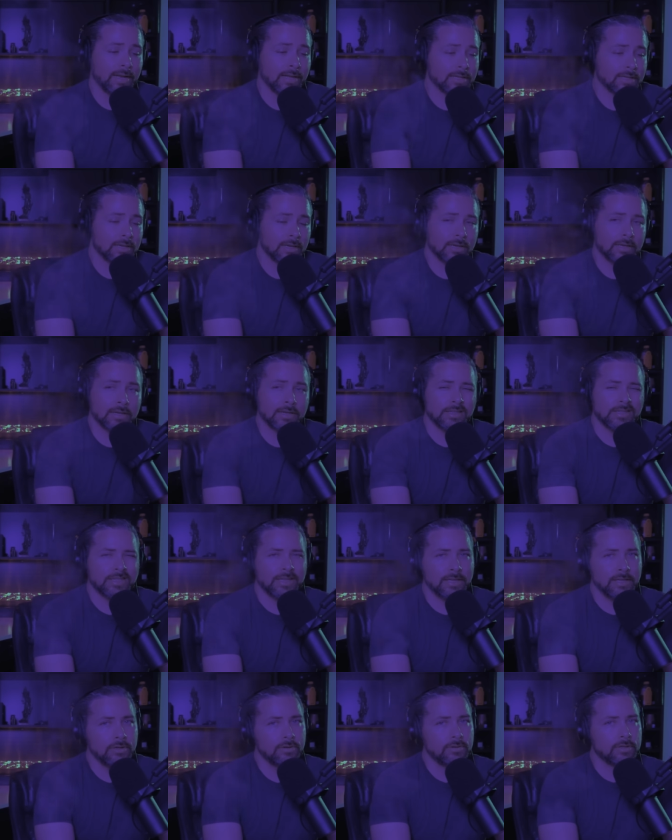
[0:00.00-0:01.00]
and it's going to
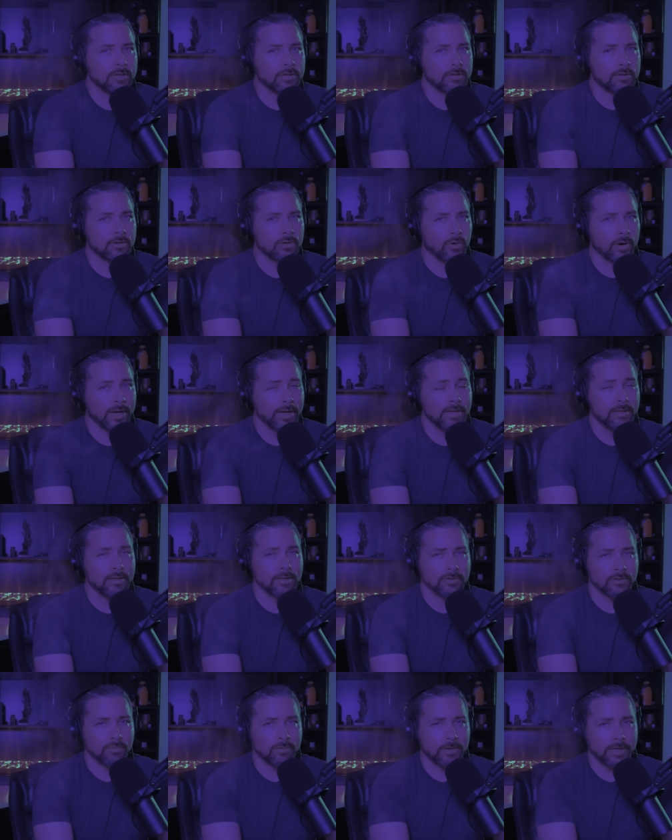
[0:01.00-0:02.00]
continue to
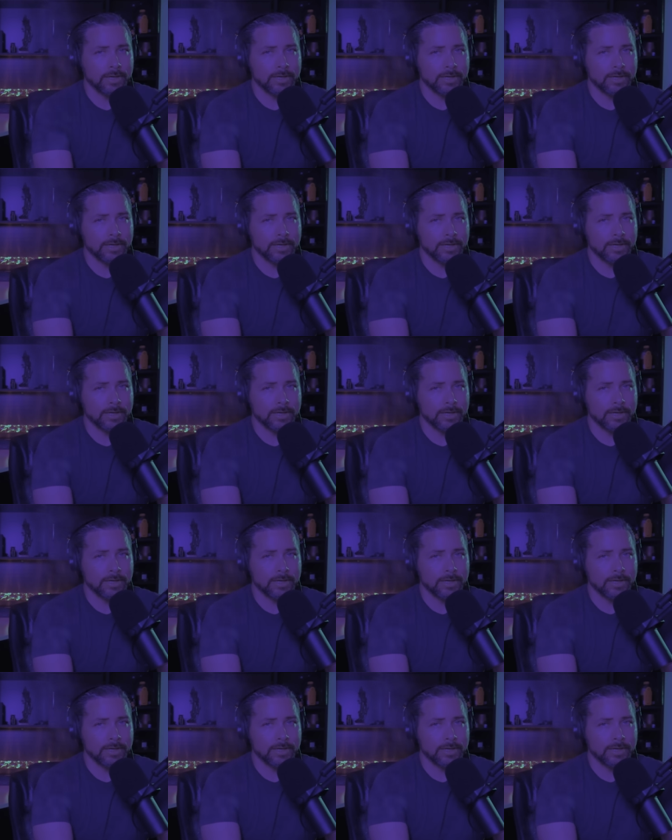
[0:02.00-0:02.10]
degrade this